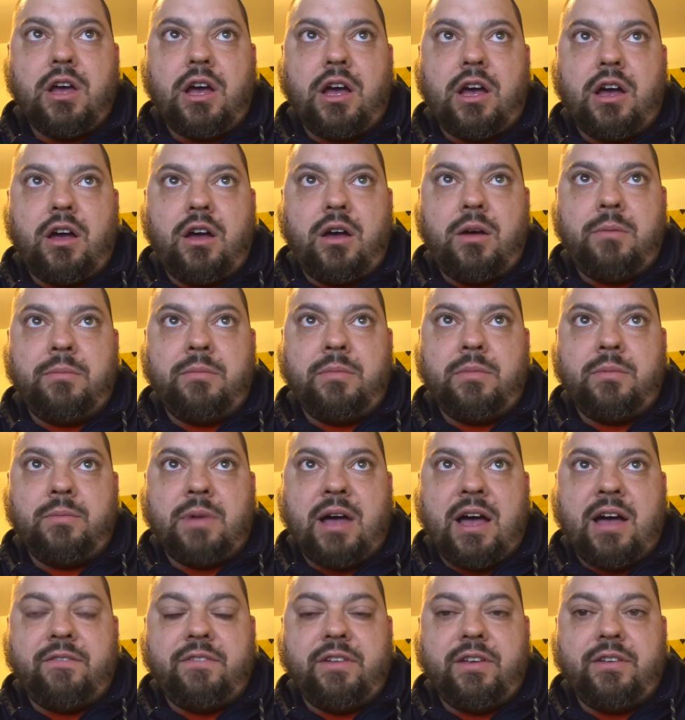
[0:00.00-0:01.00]

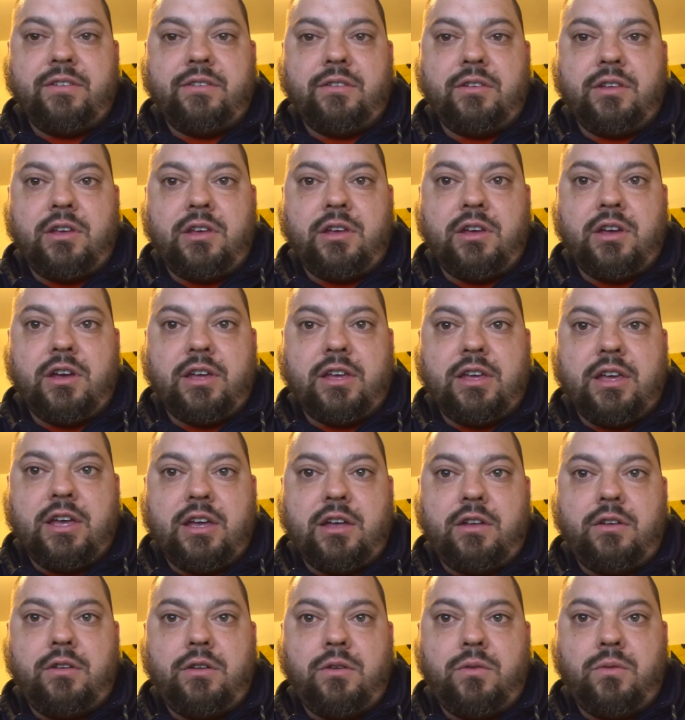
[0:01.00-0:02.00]
Obviously,
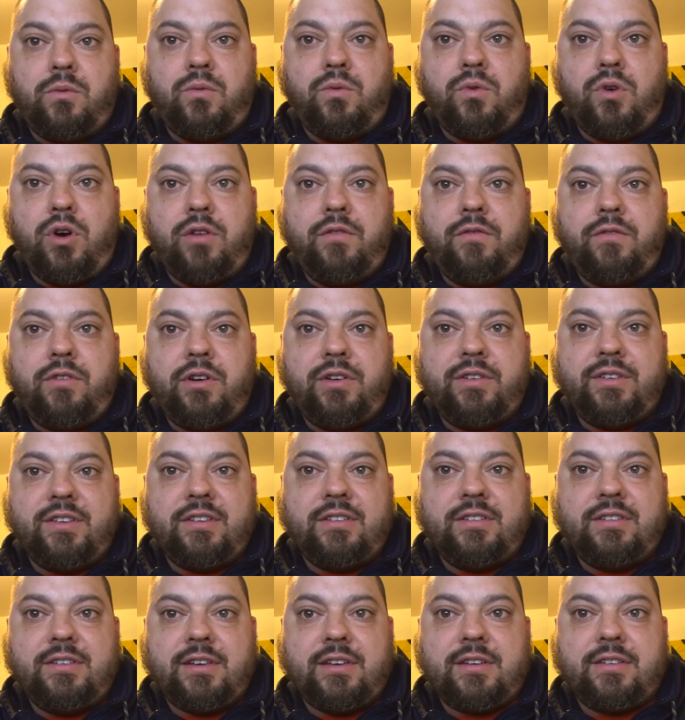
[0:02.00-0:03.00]
again, 1
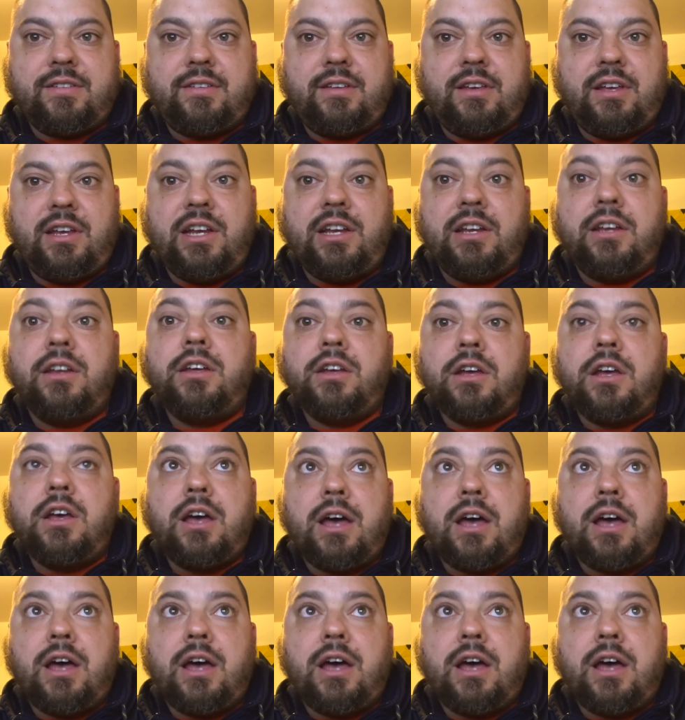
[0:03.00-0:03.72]
versus 16.